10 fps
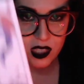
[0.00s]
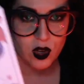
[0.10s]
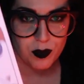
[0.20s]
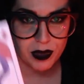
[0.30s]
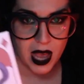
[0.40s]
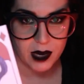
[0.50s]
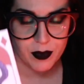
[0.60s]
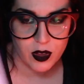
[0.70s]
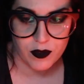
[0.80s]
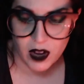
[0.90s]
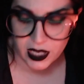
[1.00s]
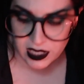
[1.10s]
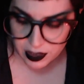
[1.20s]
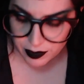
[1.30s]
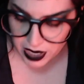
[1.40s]
are black motherfucking
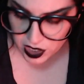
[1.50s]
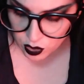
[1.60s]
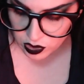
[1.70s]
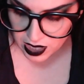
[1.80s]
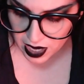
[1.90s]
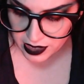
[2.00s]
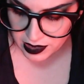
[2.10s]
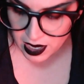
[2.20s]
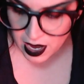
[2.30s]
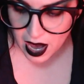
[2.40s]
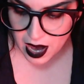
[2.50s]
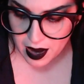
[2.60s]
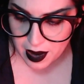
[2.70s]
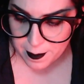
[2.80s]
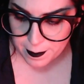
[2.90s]
tomatoes, guys.
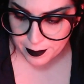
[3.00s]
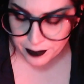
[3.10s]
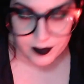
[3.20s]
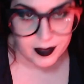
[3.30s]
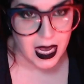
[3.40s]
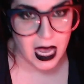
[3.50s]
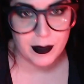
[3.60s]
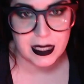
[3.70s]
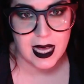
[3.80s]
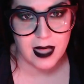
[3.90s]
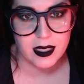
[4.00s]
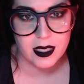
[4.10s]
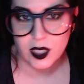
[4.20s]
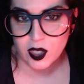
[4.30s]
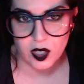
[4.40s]
Um, I'm Italian.
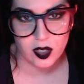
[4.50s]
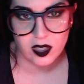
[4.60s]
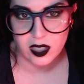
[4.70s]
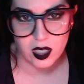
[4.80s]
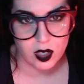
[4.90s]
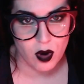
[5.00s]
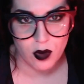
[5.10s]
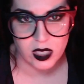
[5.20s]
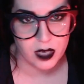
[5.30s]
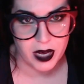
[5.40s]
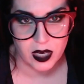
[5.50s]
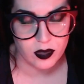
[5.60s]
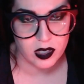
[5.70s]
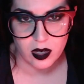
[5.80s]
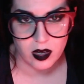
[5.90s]
Your girl's gonna grow
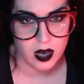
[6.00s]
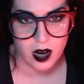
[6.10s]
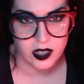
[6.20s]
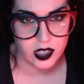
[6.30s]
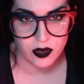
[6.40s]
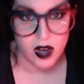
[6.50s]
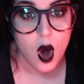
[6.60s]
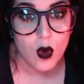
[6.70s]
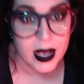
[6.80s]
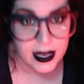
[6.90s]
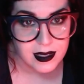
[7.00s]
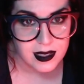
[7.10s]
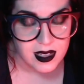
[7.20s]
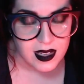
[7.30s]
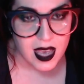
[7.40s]
tomatoes in her garden. You know it.
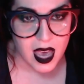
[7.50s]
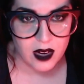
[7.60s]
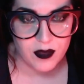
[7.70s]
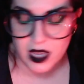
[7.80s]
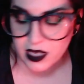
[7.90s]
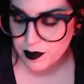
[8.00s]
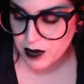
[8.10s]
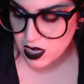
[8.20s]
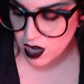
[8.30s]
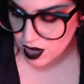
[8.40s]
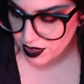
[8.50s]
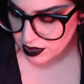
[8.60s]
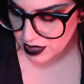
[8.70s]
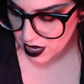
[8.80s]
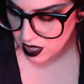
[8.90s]
And if they can be goth as
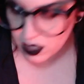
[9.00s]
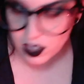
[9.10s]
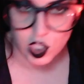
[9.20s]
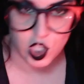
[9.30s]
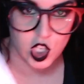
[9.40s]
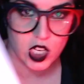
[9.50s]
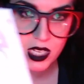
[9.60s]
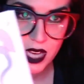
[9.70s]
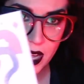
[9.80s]
hell, shit yeah.